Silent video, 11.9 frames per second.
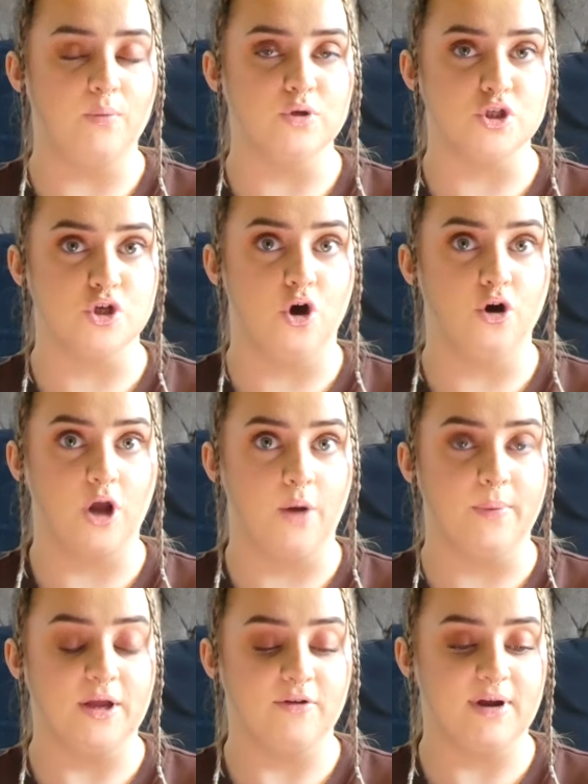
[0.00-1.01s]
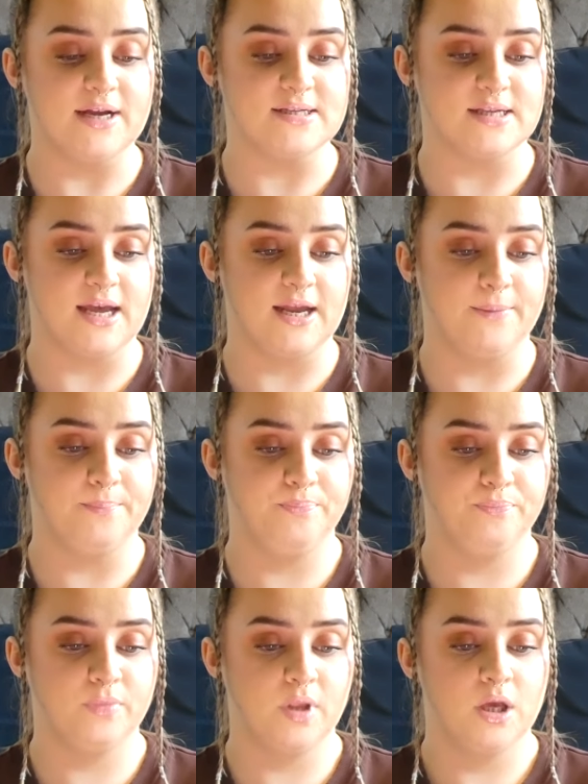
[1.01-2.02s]
was not going crazy.
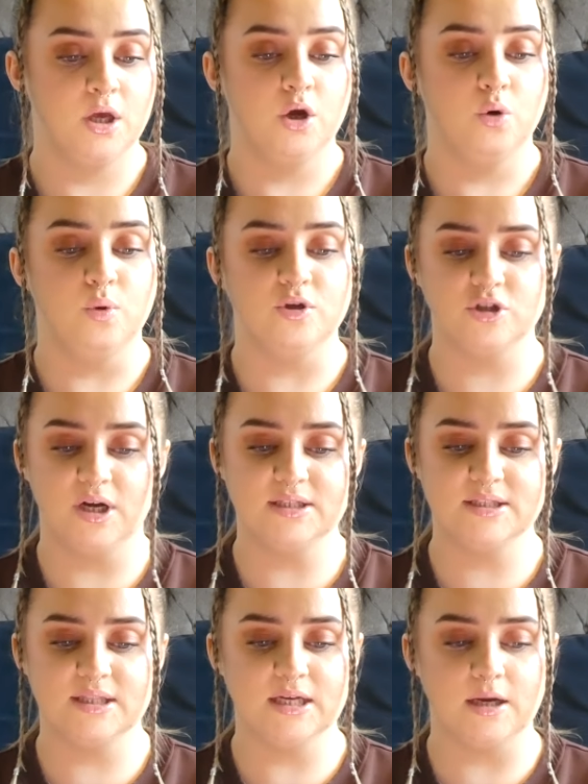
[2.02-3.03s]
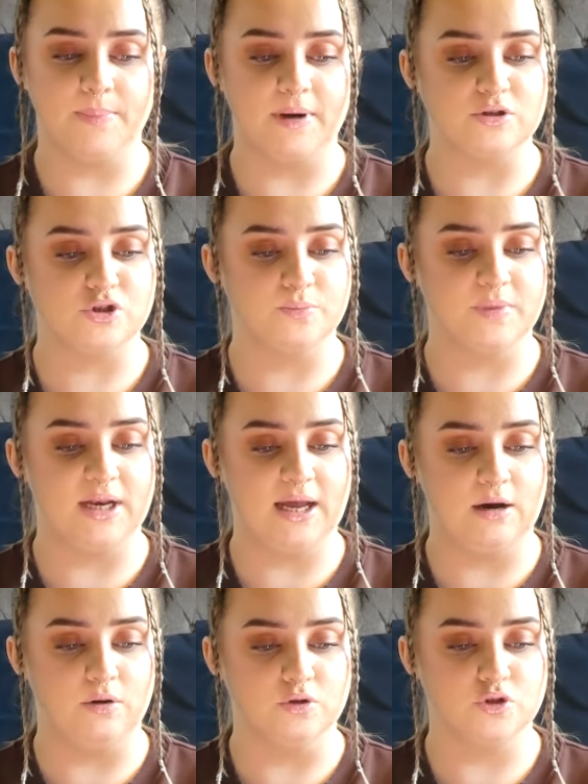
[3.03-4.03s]
We tried to think about something
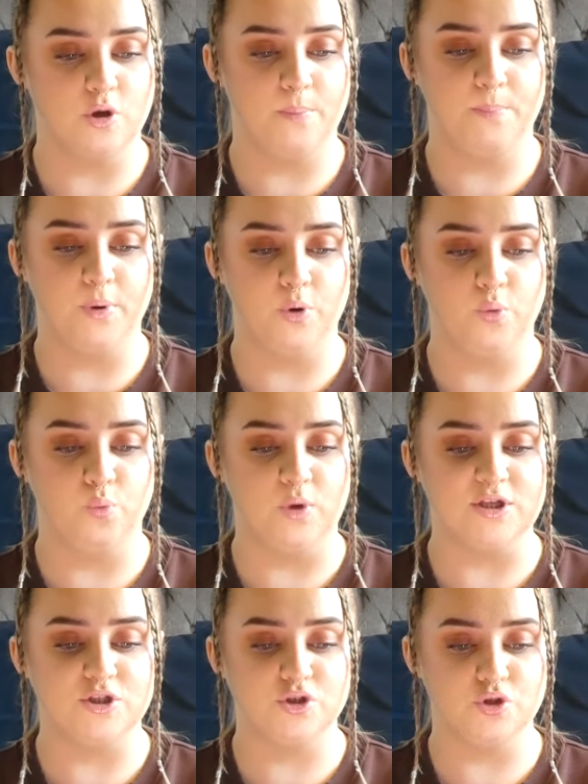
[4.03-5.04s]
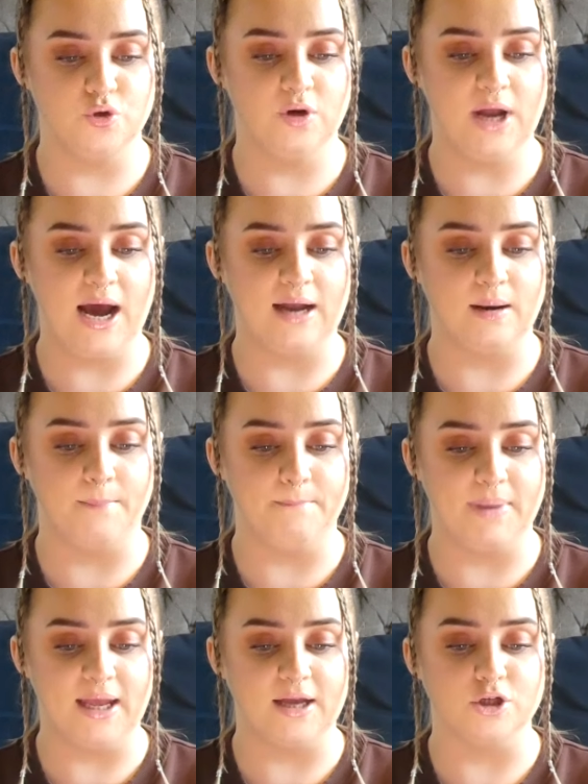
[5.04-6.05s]
else, but we soon had a
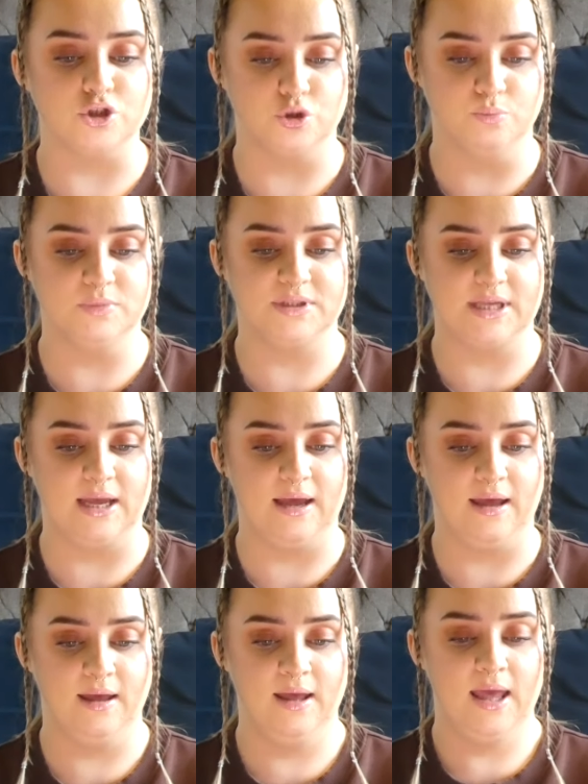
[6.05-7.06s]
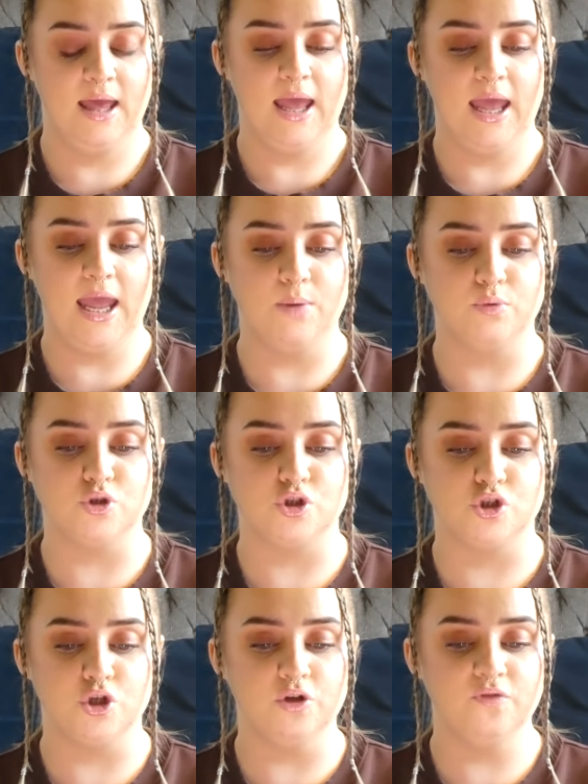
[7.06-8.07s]
big jump scare. It was
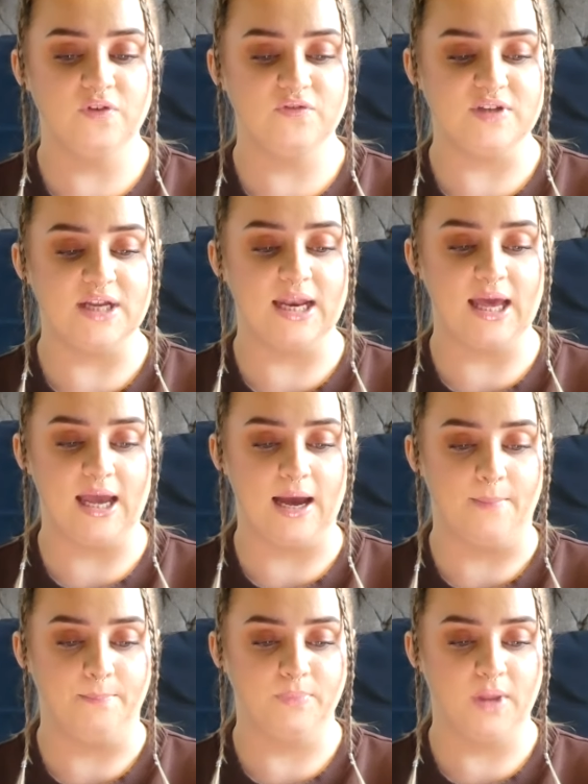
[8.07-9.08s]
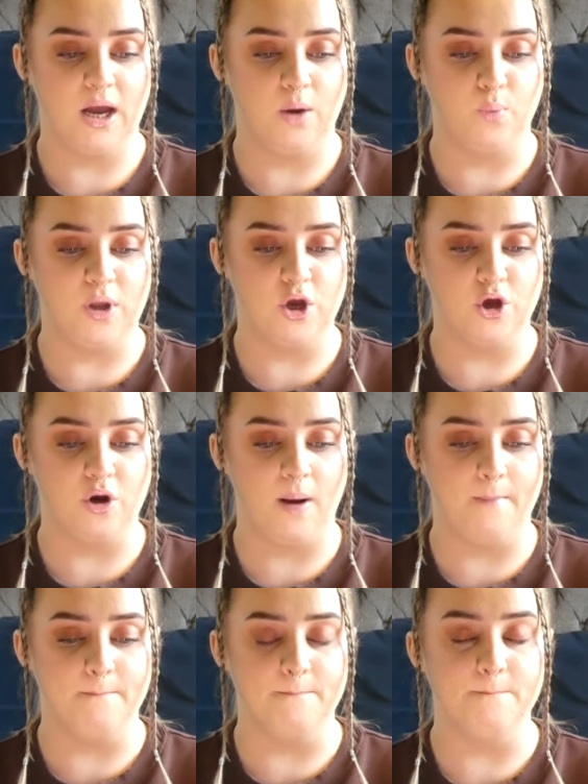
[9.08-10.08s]
2:15 a.m. and we heard a
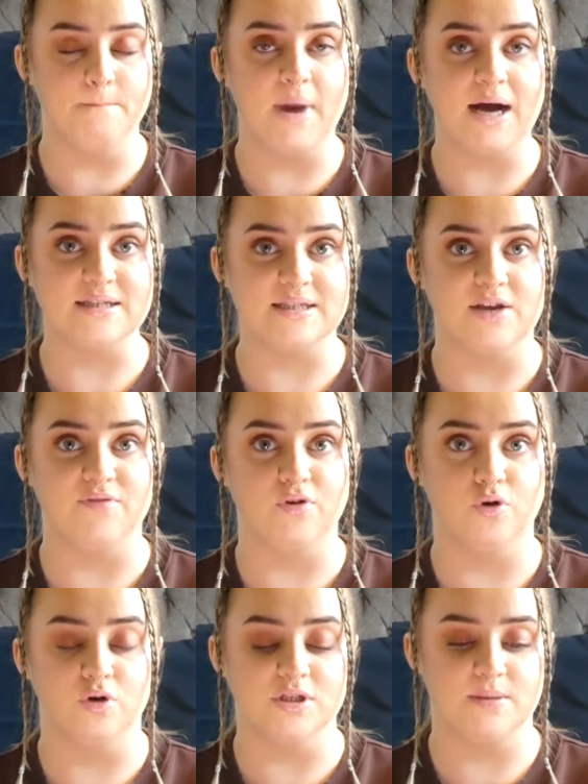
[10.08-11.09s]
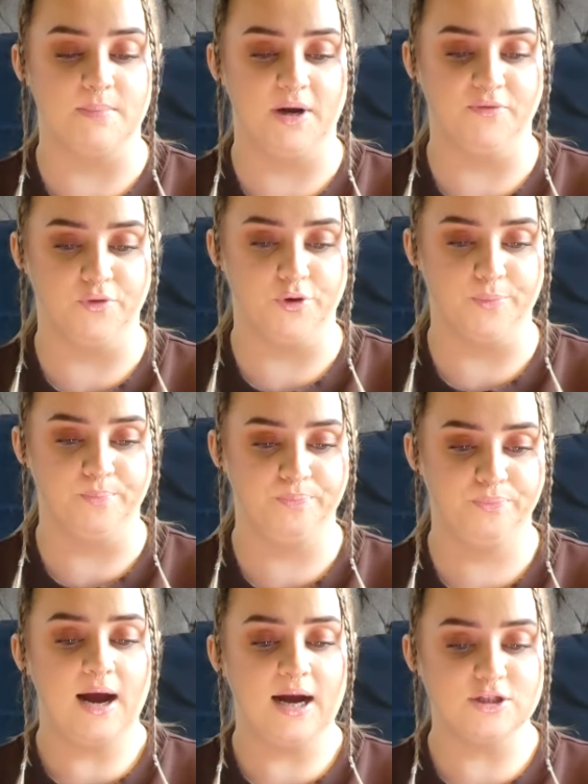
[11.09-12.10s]
massive noise in my room.
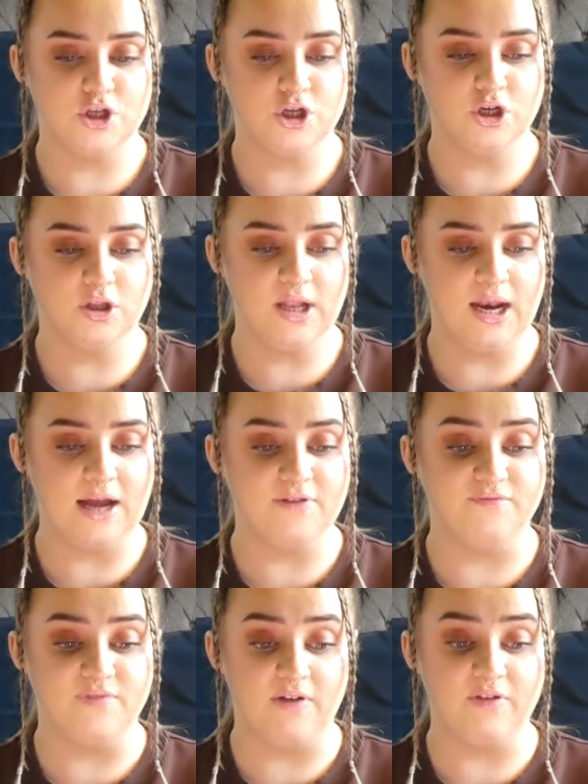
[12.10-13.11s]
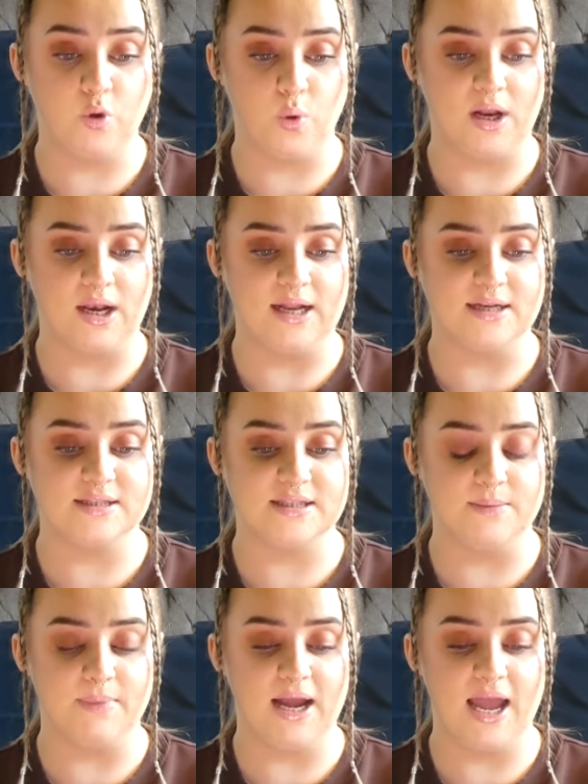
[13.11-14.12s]
I turned on the light very quickly to
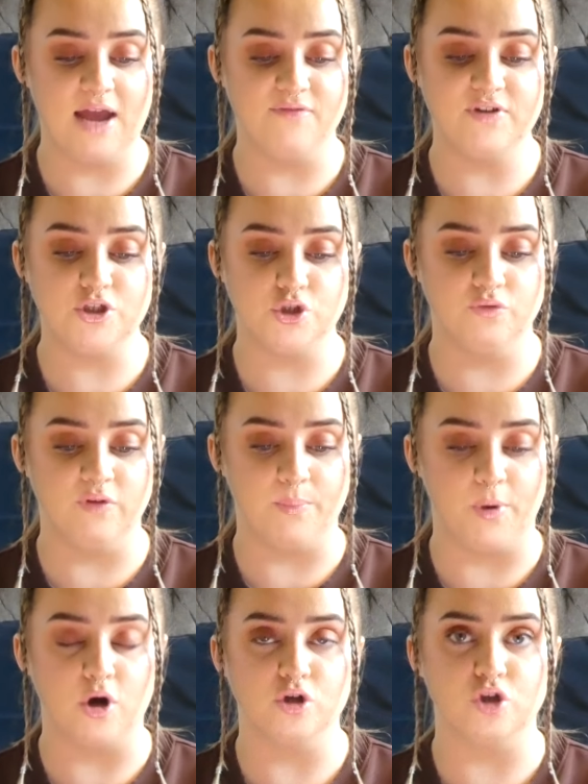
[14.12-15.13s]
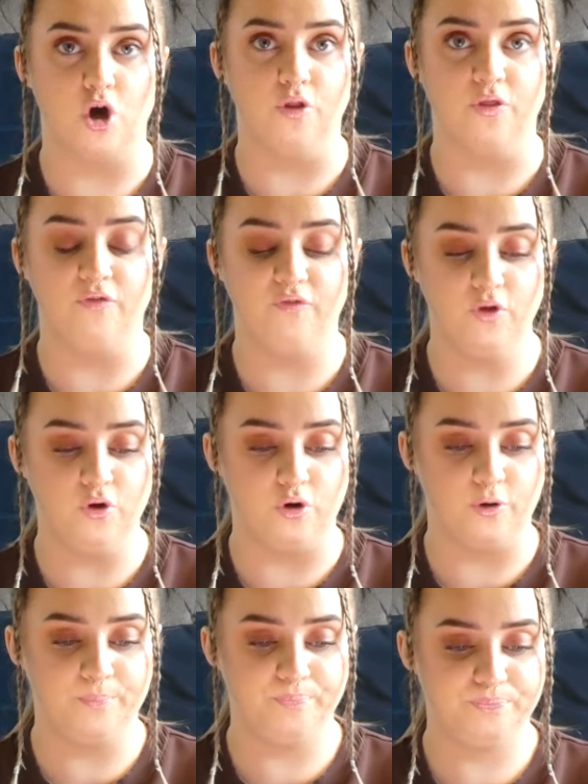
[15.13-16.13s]
see my heavy jewelry box on the
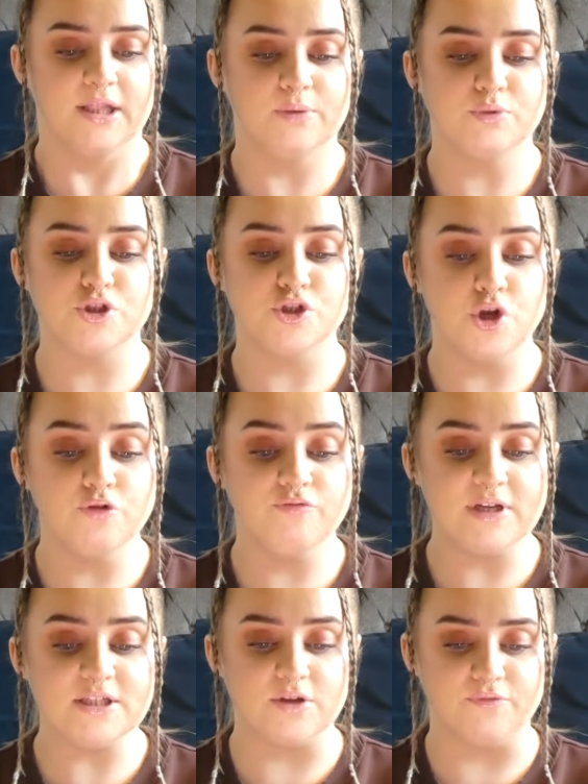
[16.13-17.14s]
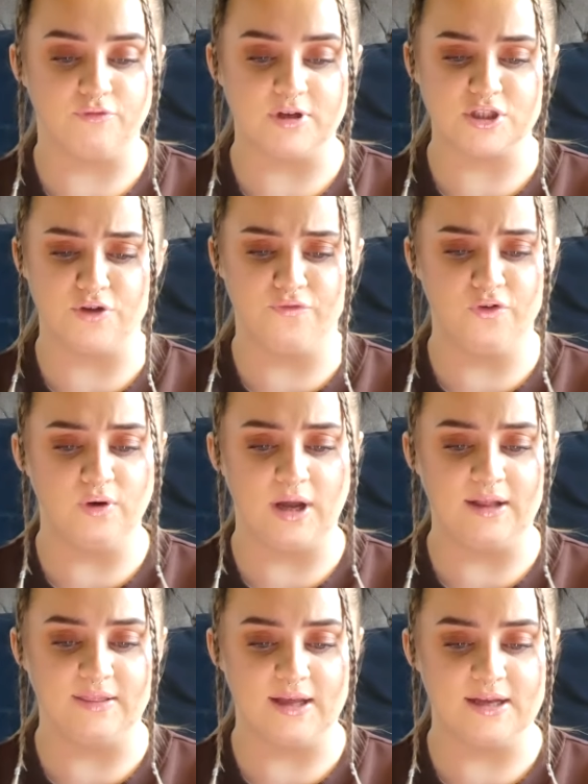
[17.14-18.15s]
floor. There was no reason for it to fall
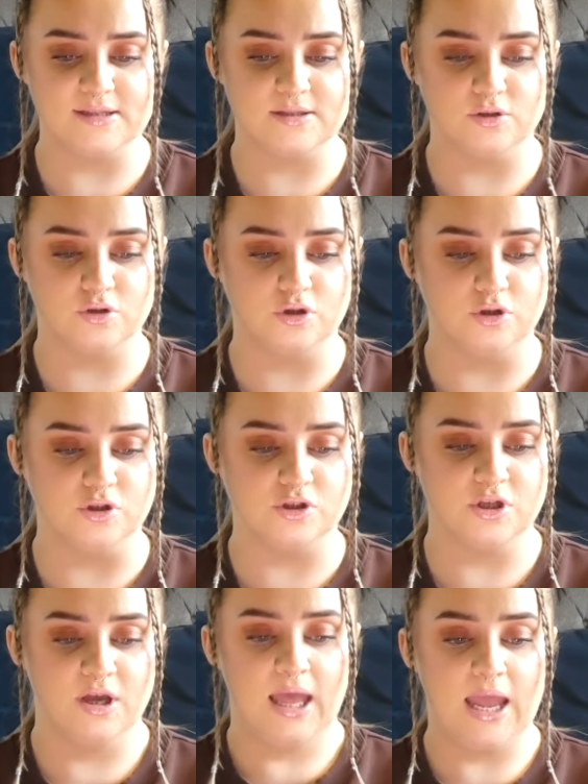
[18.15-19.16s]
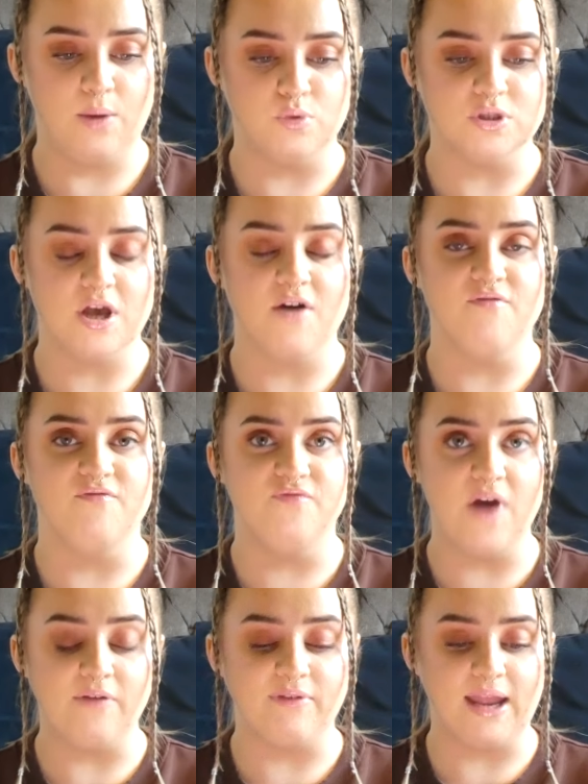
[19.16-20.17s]
like this because it was
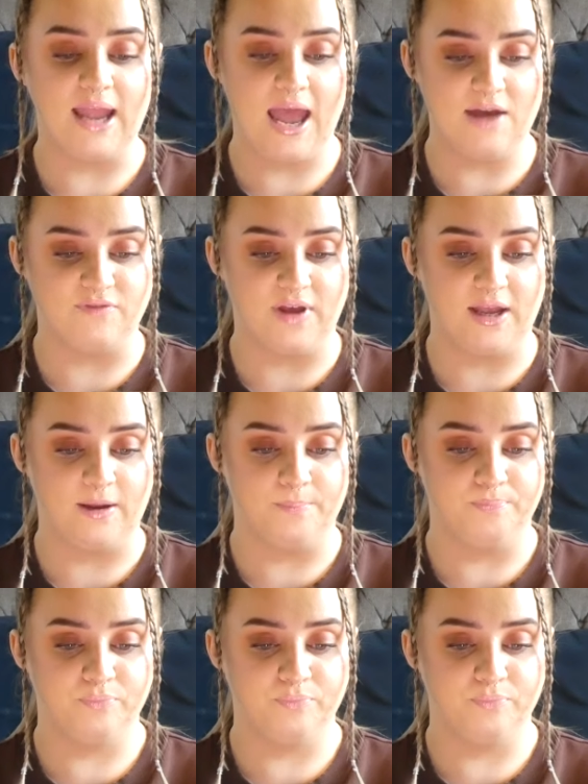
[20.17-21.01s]
very heavy.